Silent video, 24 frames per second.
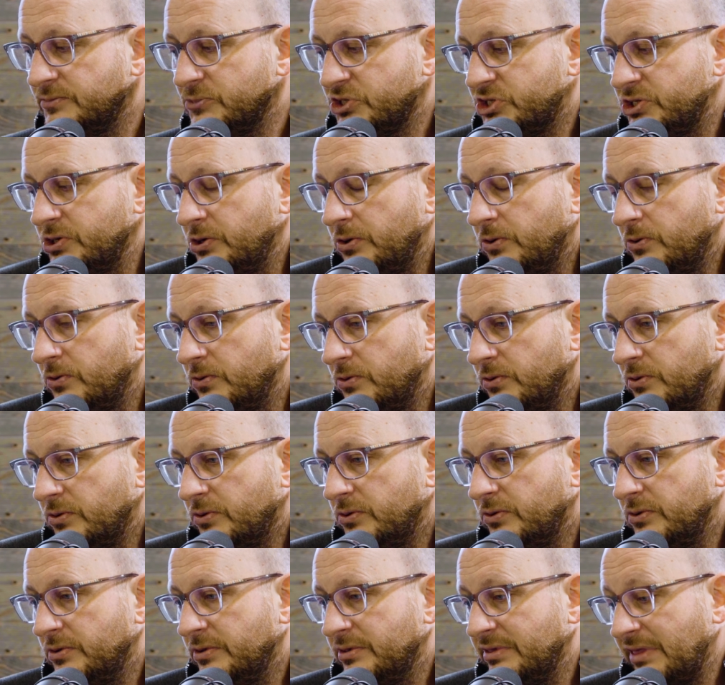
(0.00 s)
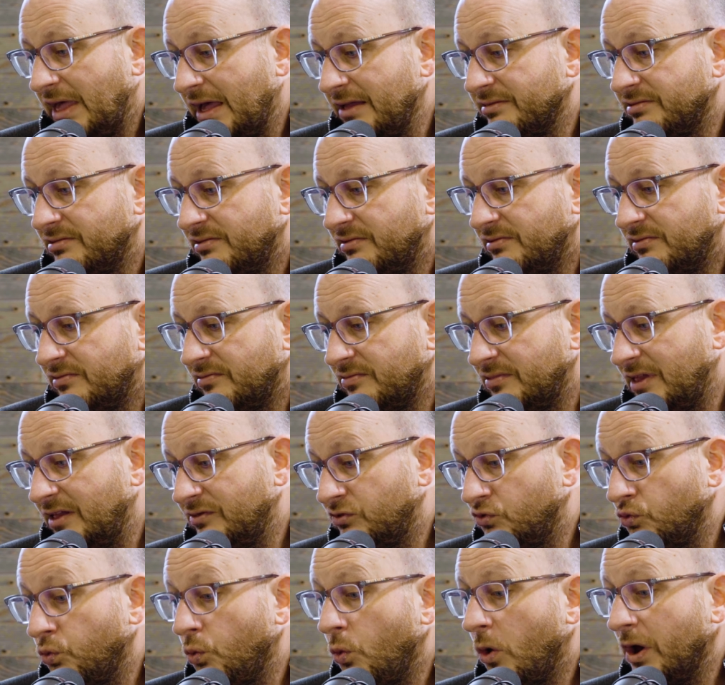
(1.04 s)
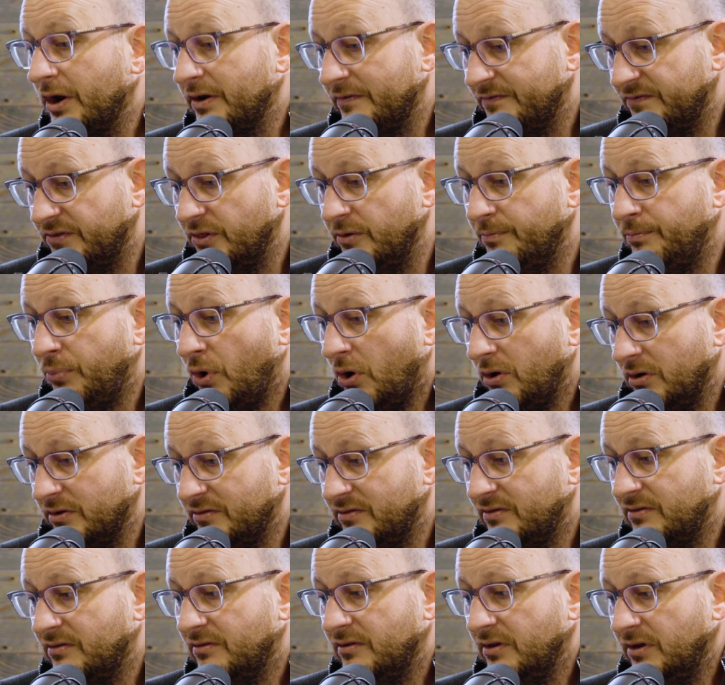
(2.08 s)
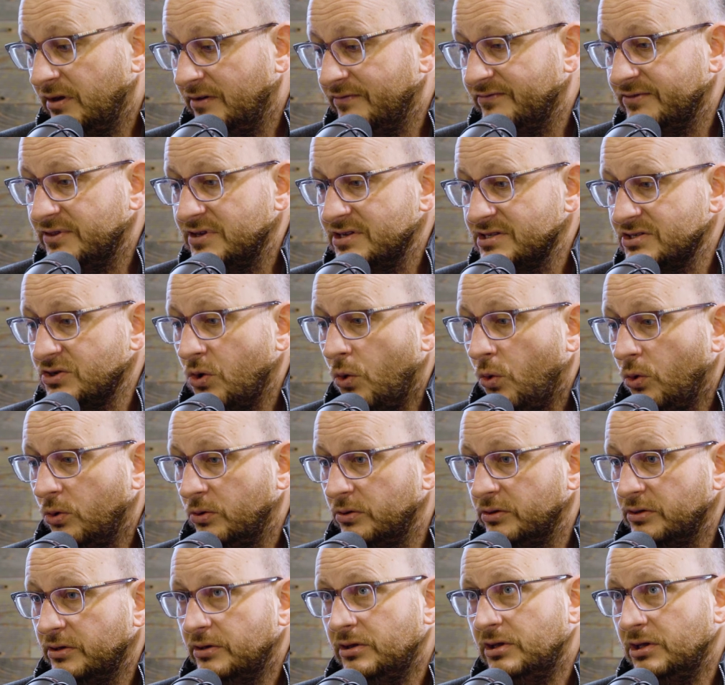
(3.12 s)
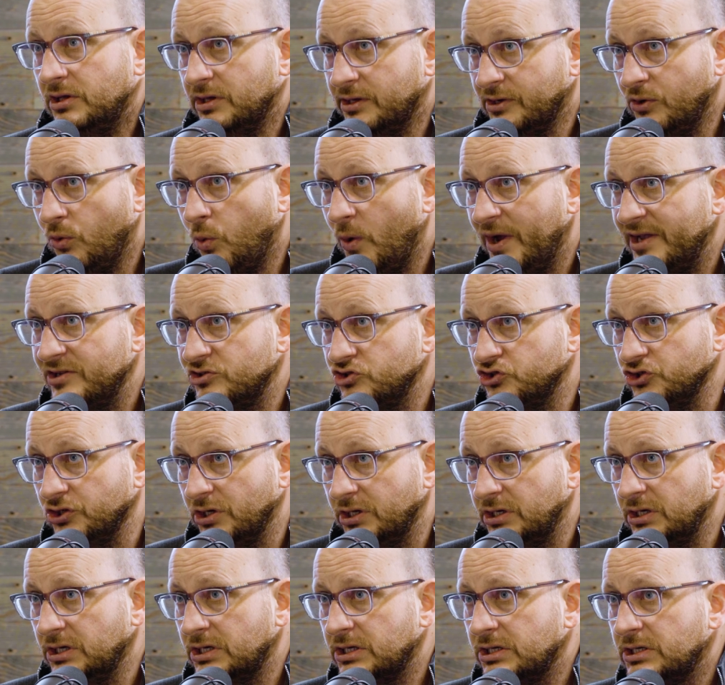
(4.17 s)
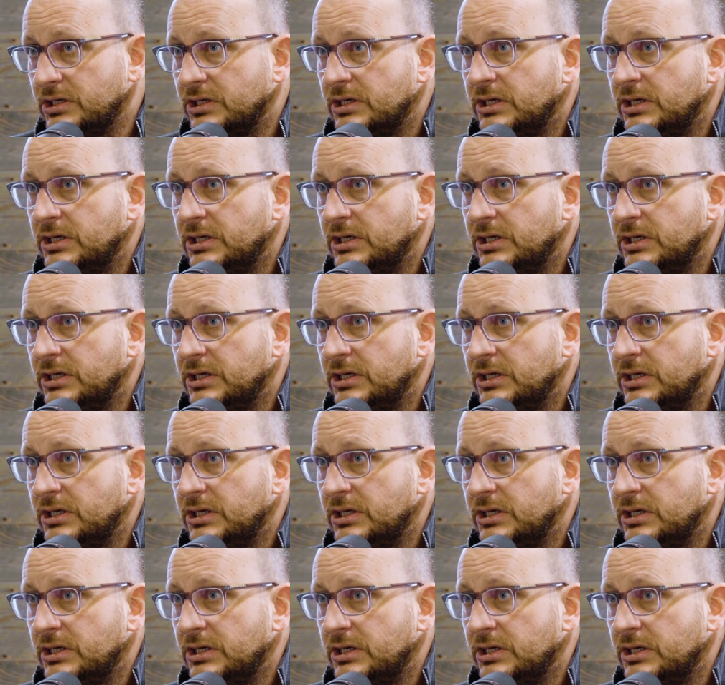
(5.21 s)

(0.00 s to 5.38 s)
So that's one of the parts of this whole equation.